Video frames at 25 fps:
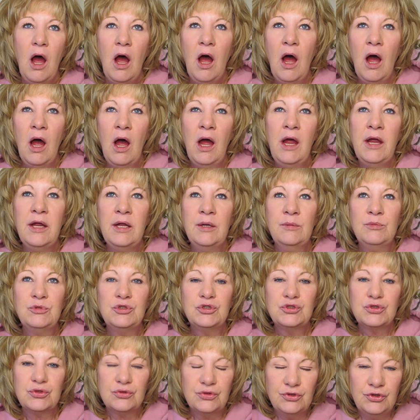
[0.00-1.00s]
I am
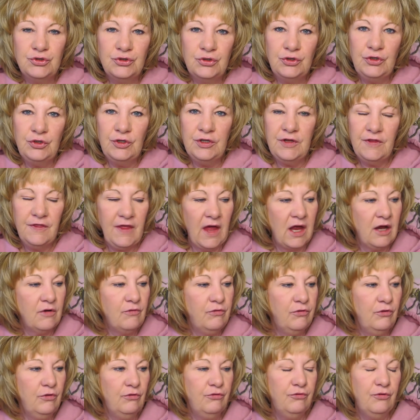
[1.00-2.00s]
truly
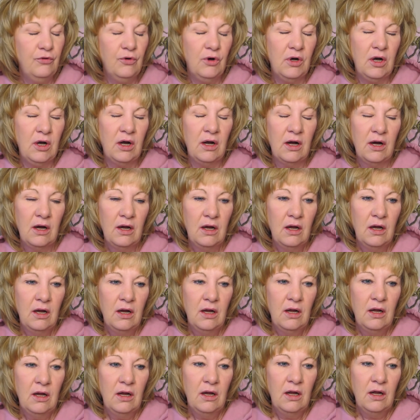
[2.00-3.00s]
thankful for?
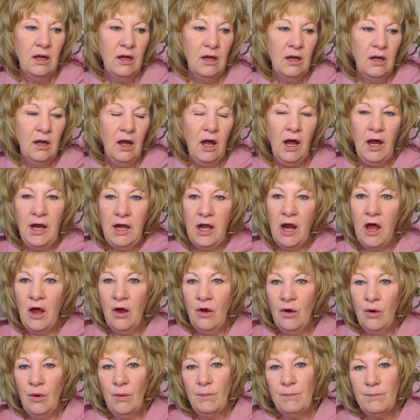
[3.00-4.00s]
I
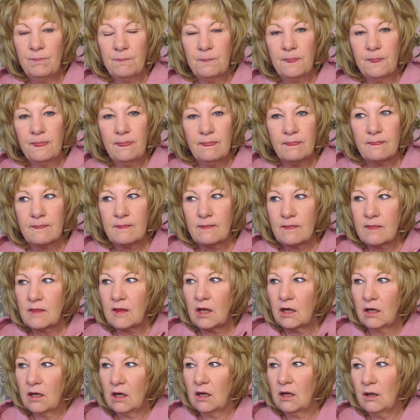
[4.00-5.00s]
know
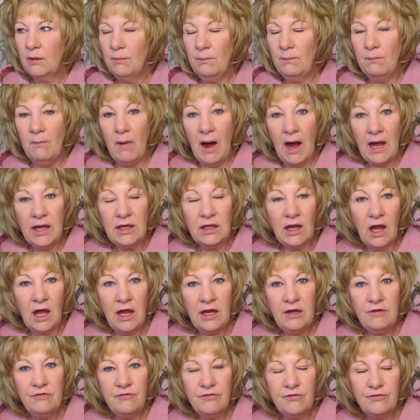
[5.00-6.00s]
my
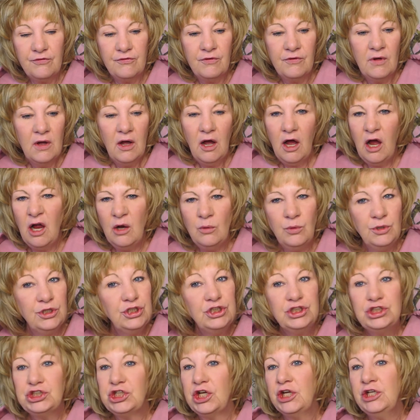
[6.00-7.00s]
life, I
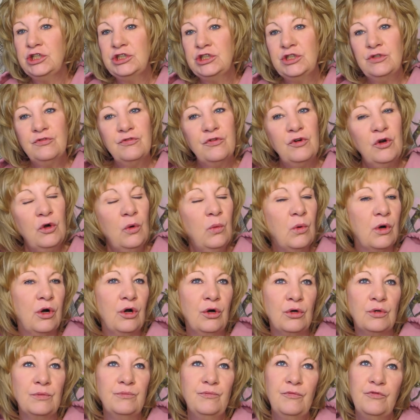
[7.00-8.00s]
wouldn't change it for
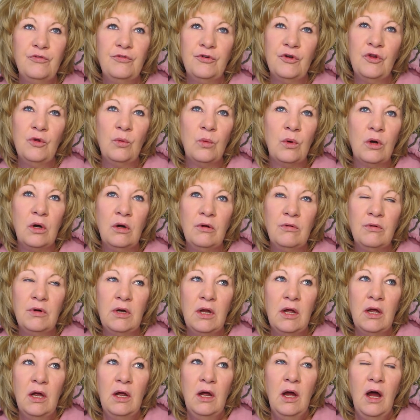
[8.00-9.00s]
the world.
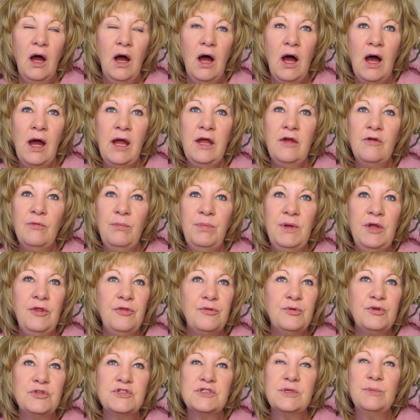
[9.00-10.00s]
I have been
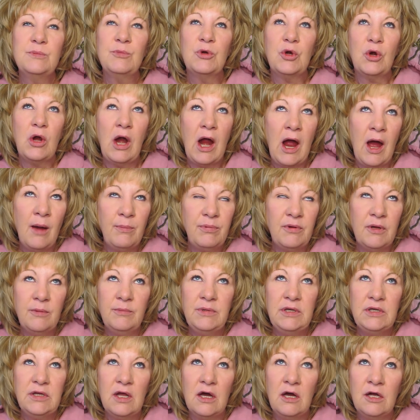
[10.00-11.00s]
through some crap, let
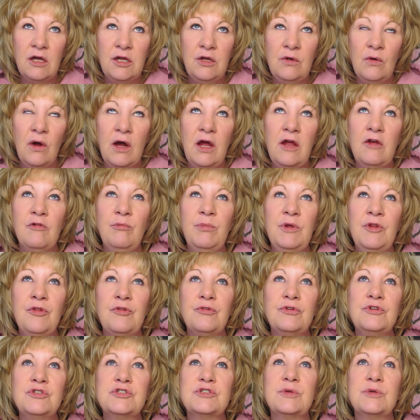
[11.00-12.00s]
me tell you. I have been
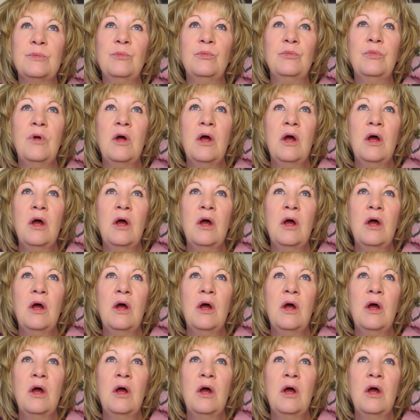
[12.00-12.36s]
through some